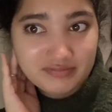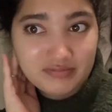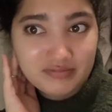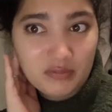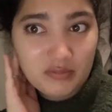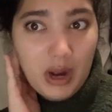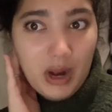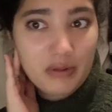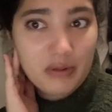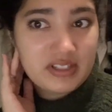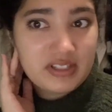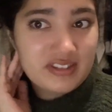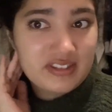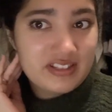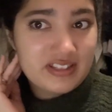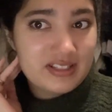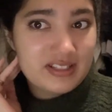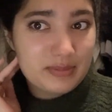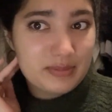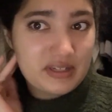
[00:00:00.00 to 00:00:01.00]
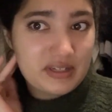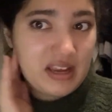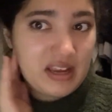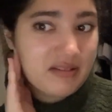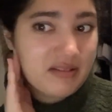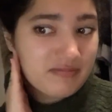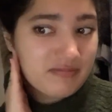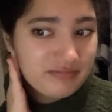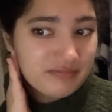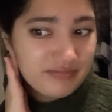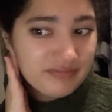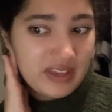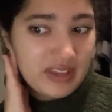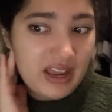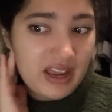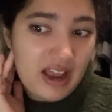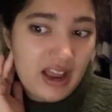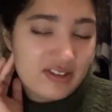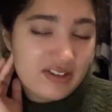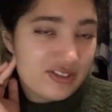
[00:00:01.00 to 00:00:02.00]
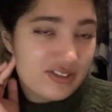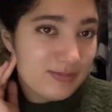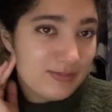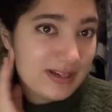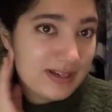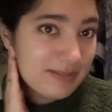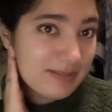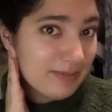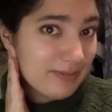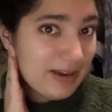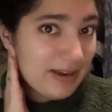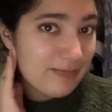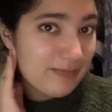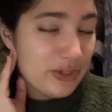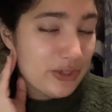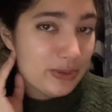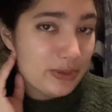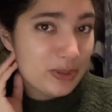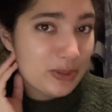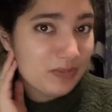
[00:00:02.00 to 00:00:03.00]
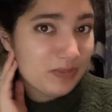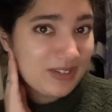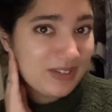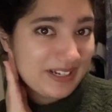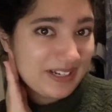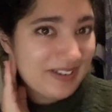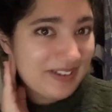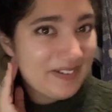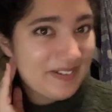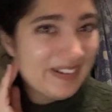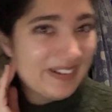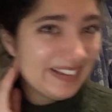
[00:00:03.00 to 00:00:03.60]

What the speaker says: wow, it's 6 p.m. I should make my YouTube video.